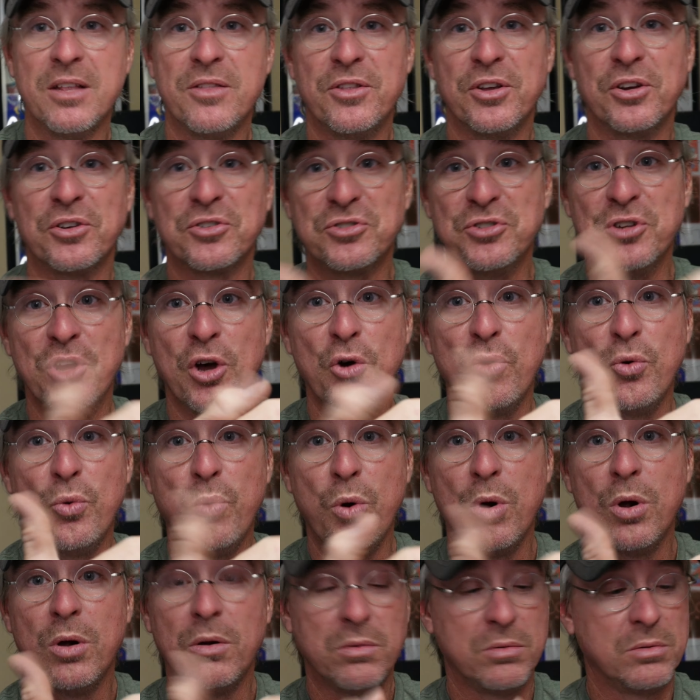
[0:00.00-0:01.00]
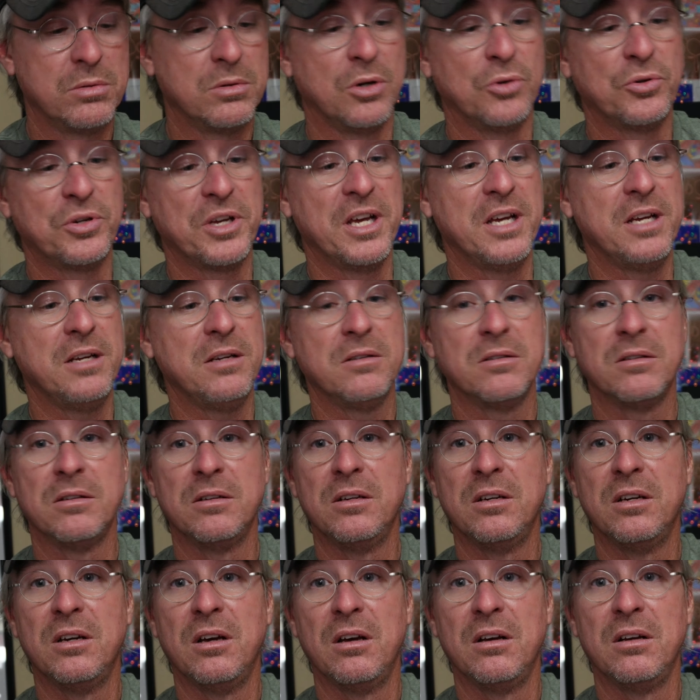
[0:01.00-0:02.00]
there's no, okay?
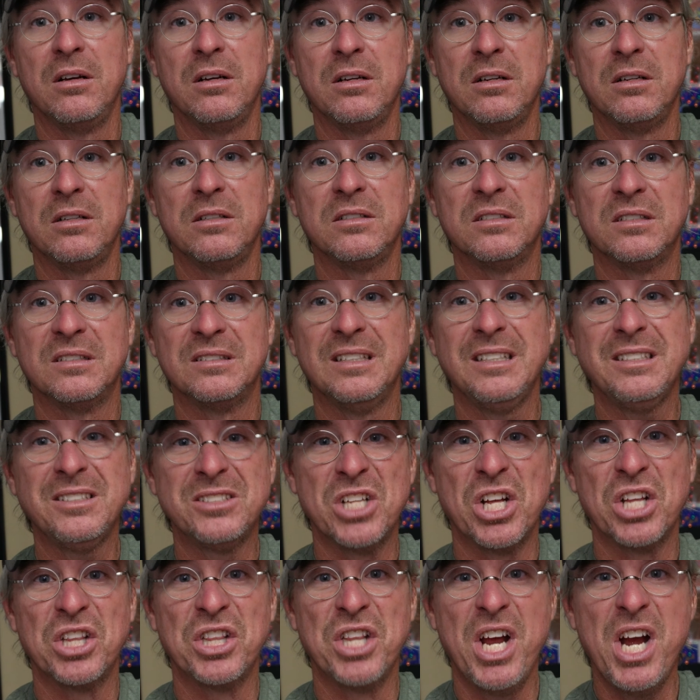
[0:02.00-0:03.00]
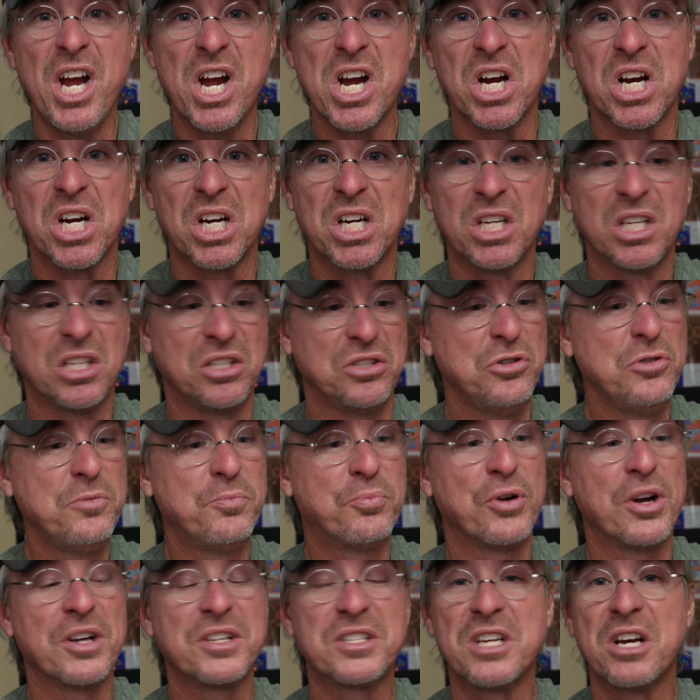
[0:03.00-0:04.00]
There's nothing there. You
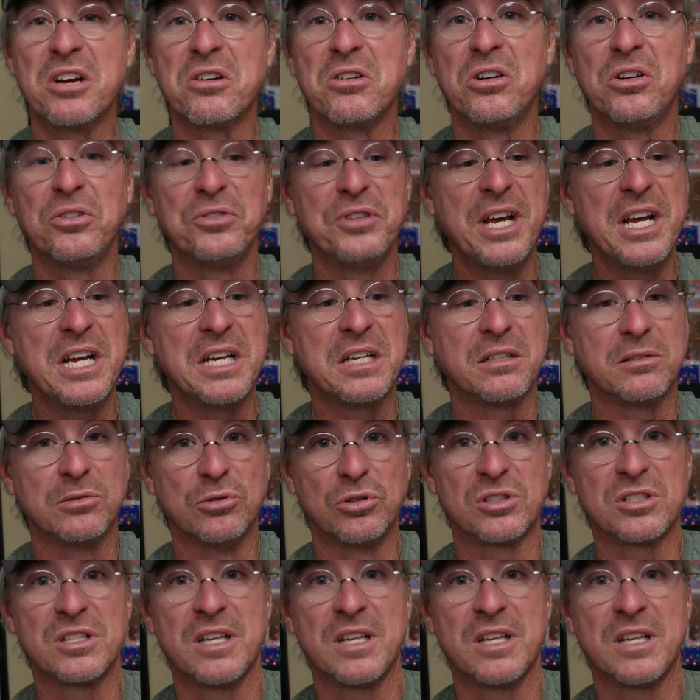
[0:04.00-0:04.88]
press there all day. Looks